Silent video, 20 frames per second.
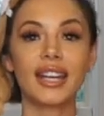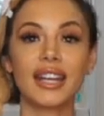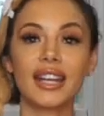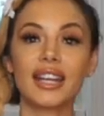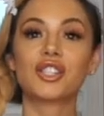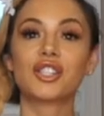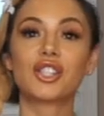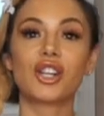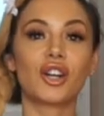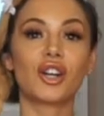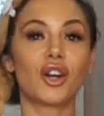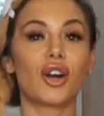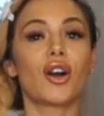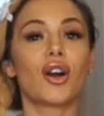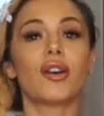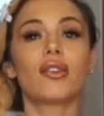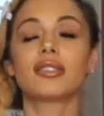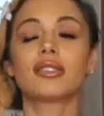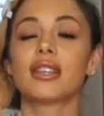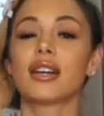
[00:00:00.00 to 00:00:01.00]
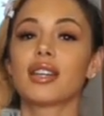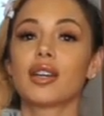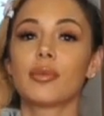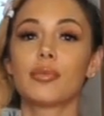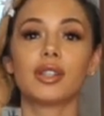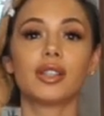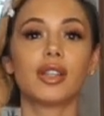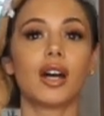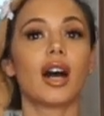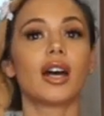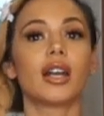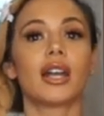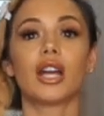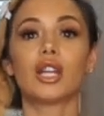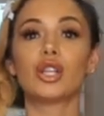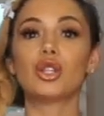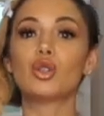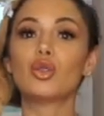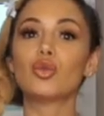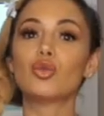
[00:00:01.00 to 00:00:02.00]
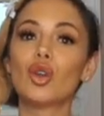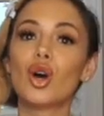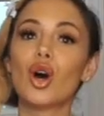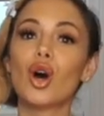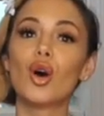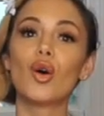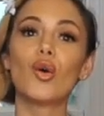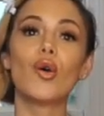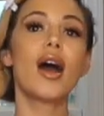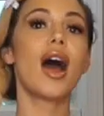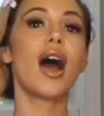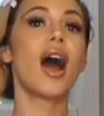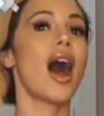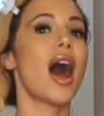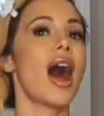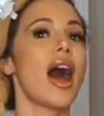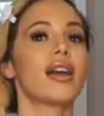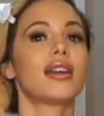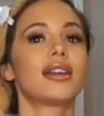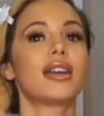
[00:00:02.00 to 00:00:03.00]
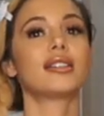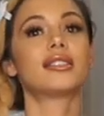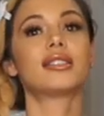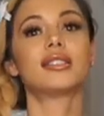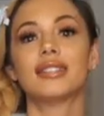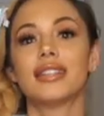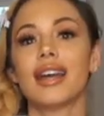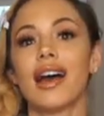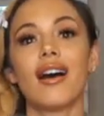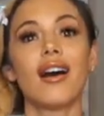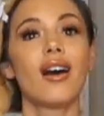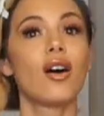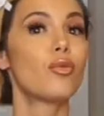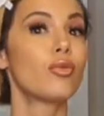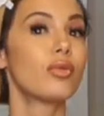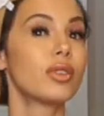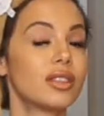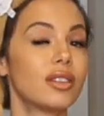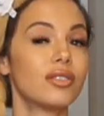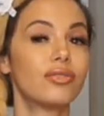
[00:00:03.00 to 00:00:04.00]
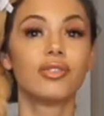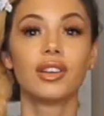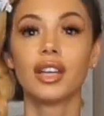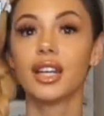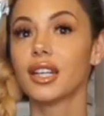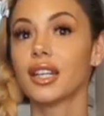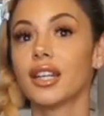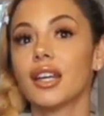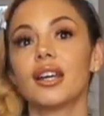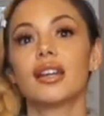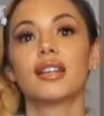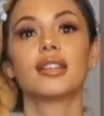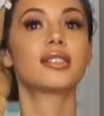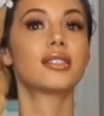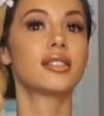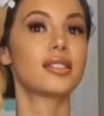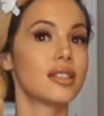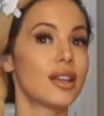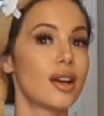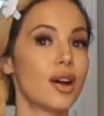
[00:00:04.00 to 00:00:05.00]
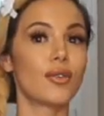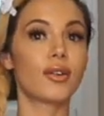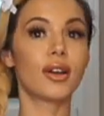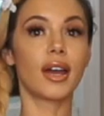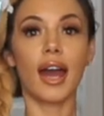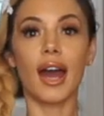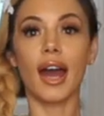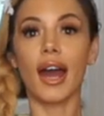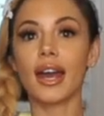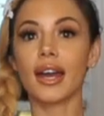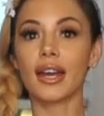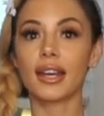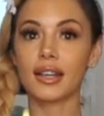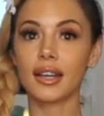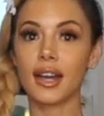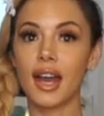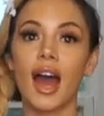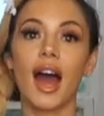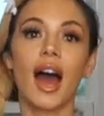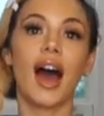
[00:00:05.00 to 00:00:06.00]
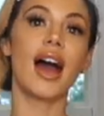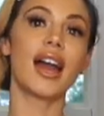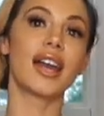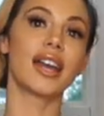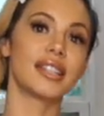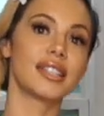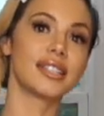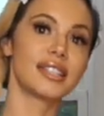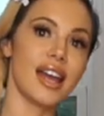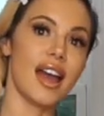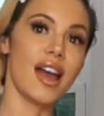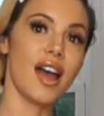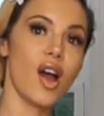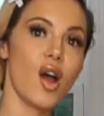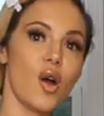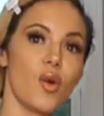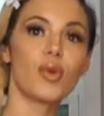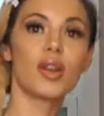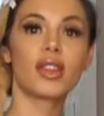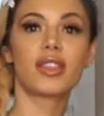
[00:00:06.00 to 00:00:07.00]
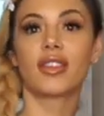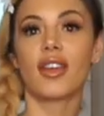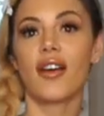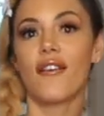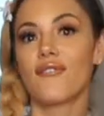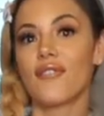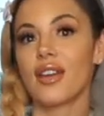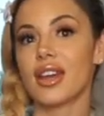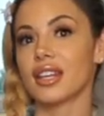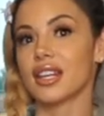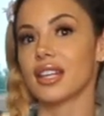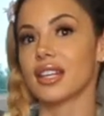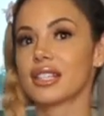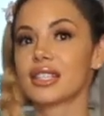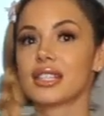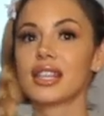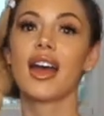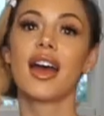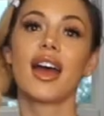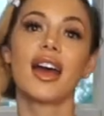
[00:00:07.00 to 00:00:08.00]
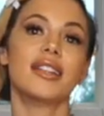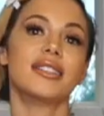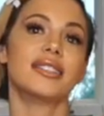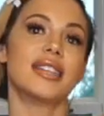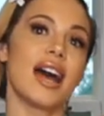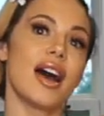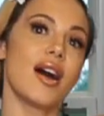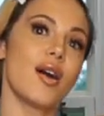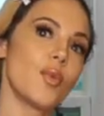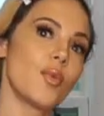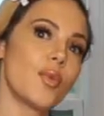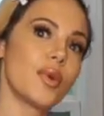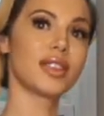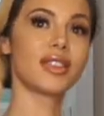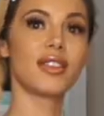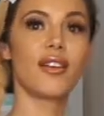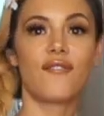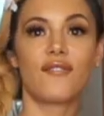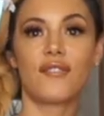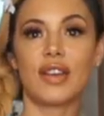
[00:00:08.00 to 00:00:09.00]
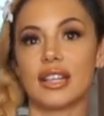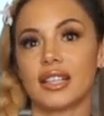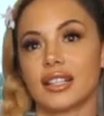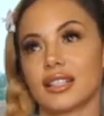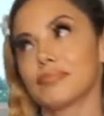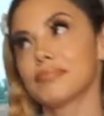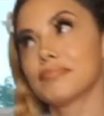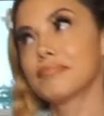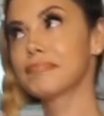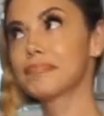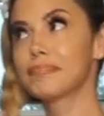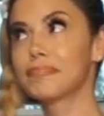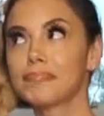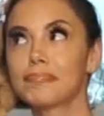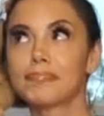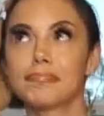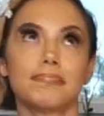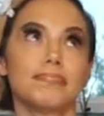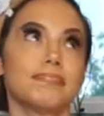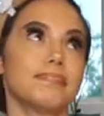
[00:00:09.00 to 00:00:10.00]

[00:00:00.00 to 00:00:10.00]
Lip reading: It's your girl Zoya Milan, and you know I gets down with the fitness. Okay? I gets down with the fitness. Down with the fitness.